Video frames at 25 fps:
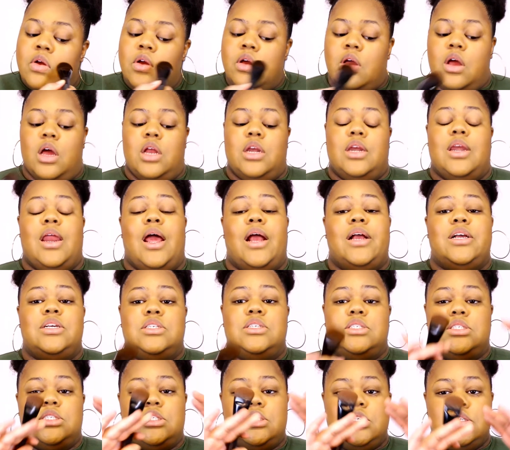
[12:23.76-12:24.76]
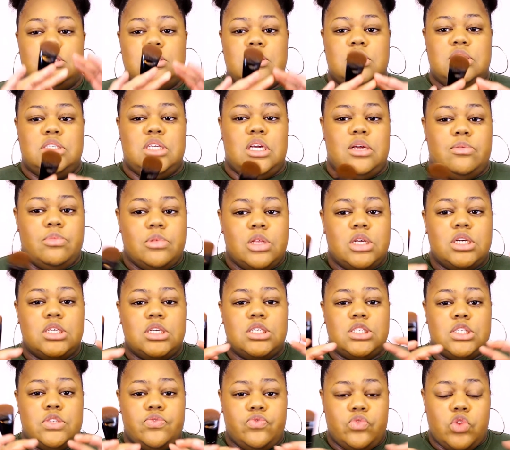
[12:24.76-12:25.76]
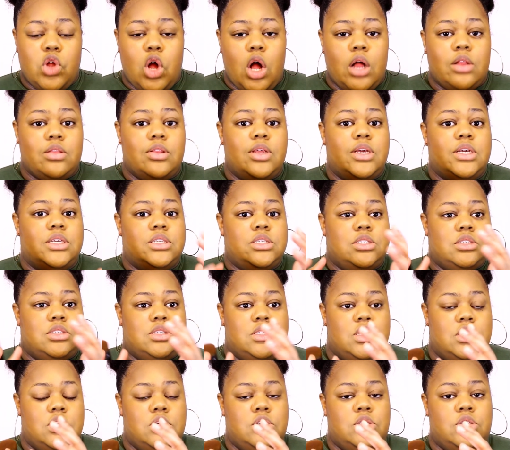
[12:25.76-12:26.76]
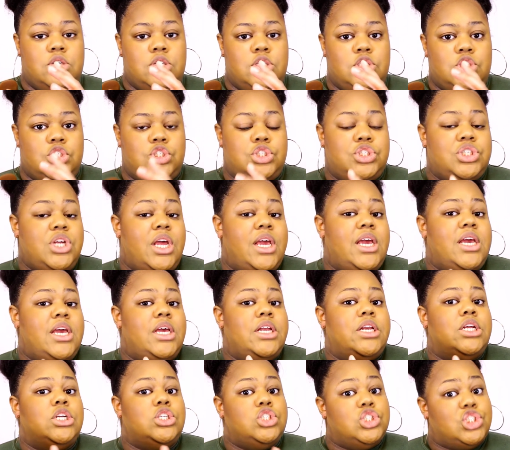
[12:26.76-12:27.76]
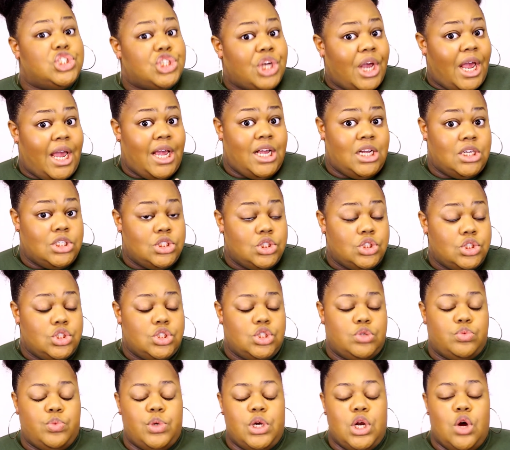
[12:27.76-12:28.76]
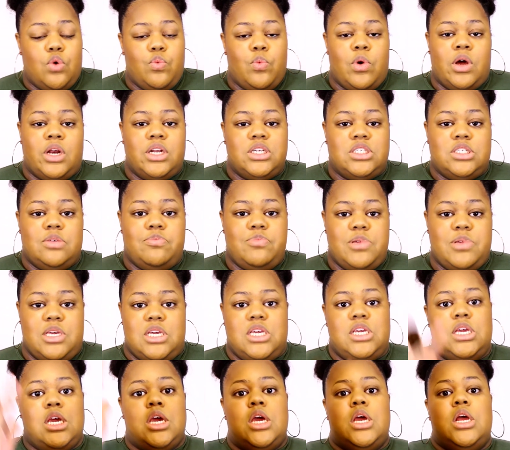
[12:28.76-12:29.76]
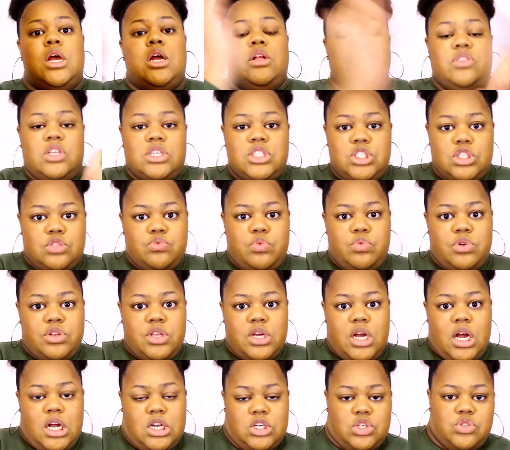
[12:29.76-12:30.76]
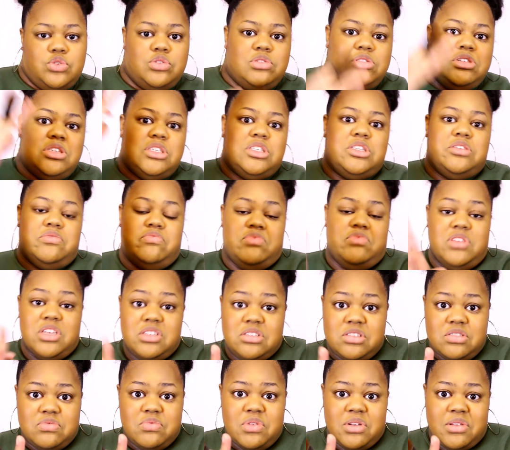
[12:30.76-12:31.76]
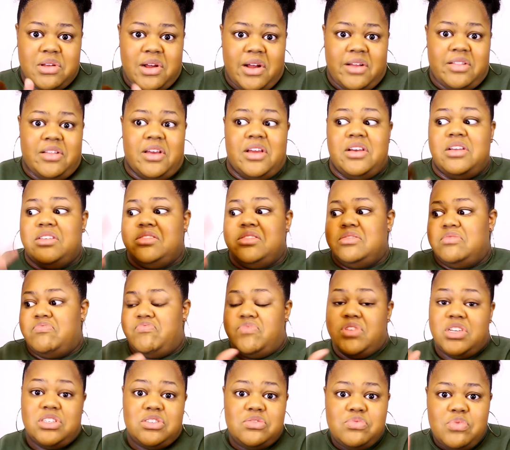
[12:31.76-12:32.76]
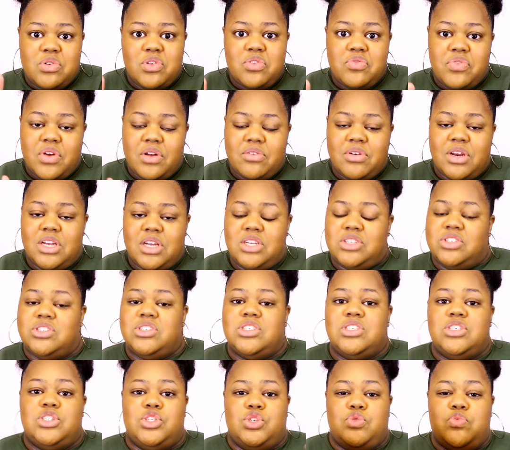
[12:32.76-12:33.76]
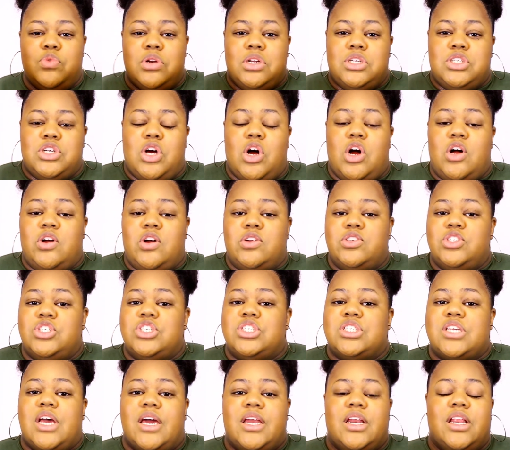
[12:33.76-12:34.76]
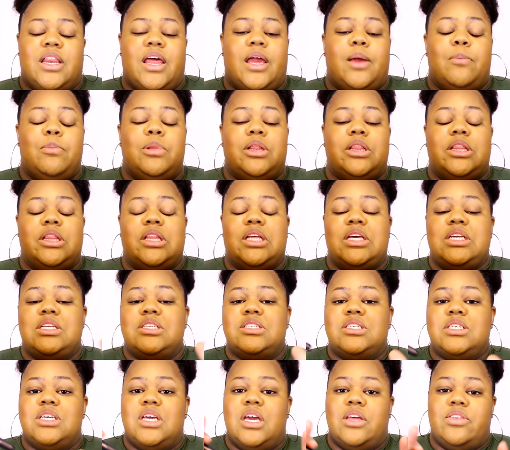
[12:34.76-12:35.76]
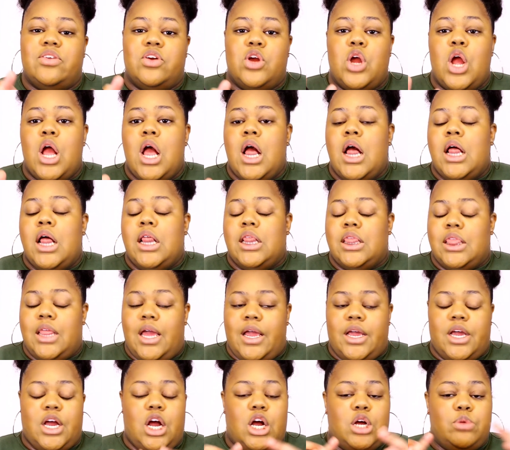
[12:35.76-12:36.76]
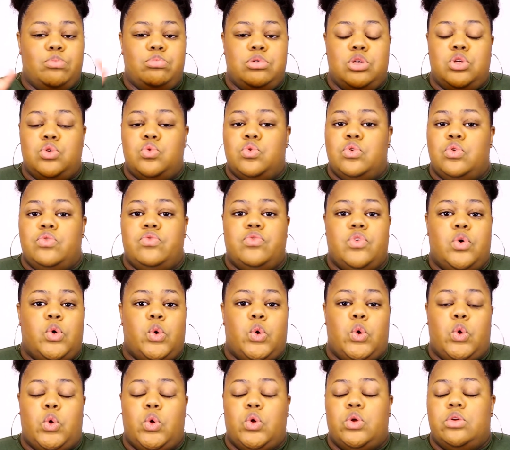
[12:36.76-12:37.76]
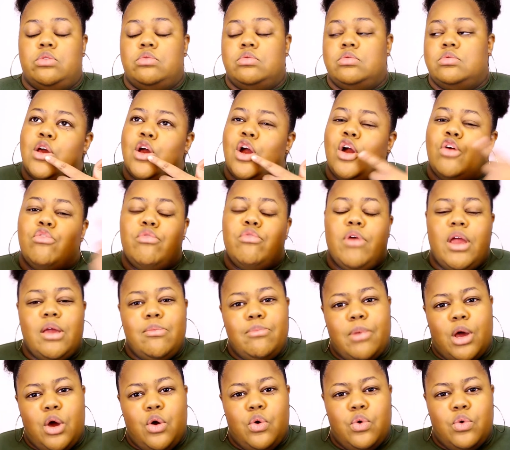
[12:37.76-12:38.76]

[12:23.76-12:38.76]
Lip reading: a nice, seamless, flawless shade change. We don't want it to be, this is where the contour is, this is where the highlight is, this is where the foundation is. You want it to all just kind of like blend together like a beautiful rainbow,